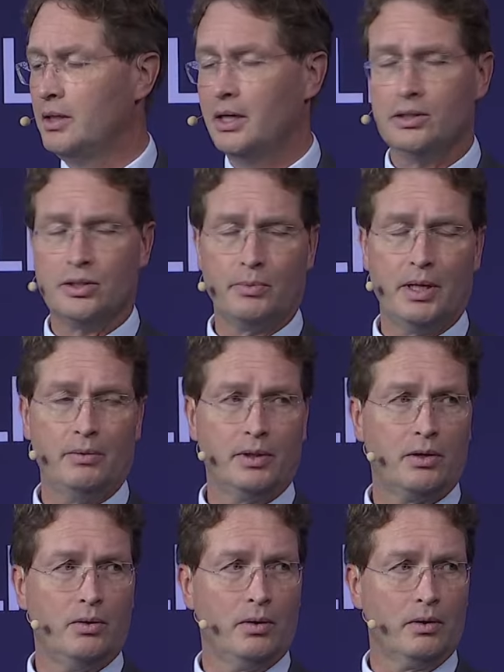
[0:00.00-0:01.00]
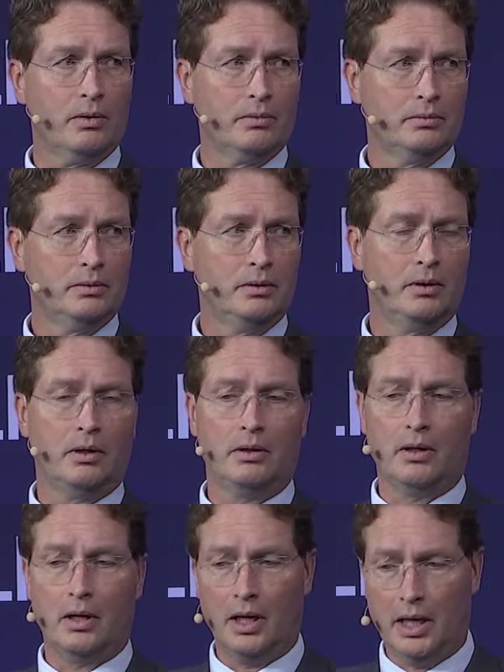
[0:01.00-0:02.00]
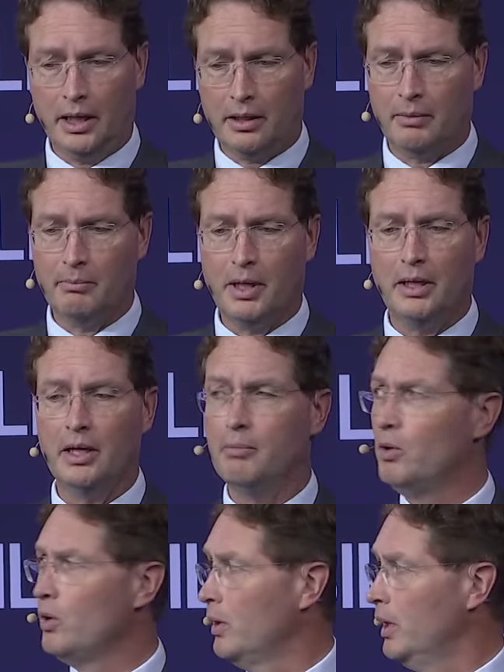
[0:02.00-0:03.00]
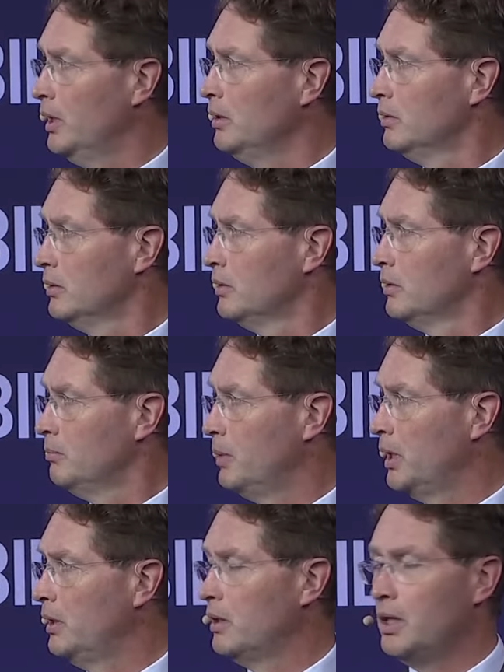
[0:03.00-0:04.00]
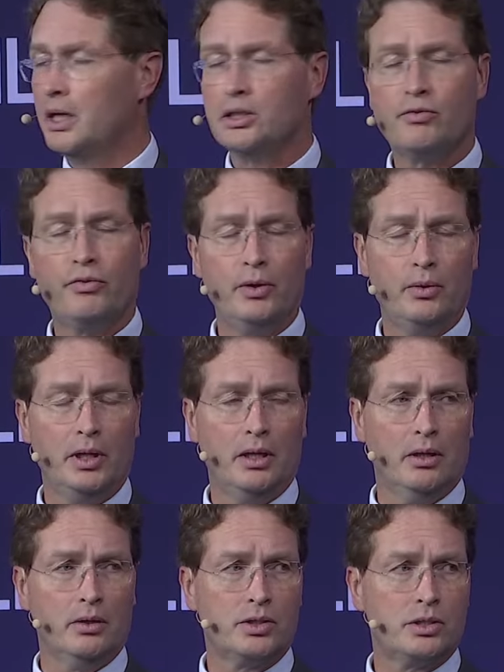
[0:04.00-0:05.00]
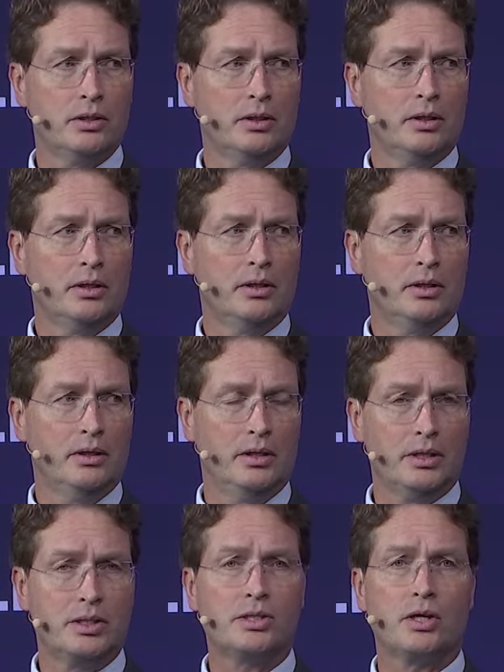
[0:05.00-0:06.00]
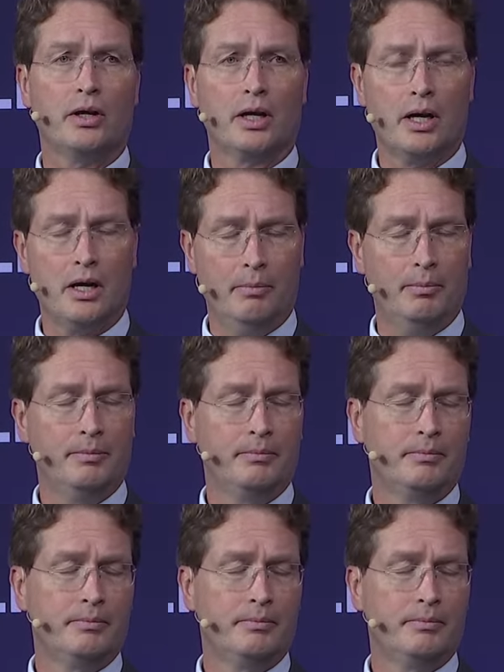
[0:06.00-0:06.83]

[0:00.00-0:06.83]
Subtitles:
that is around the corner. Not like Monday morning, but in the next few years, this is going to come.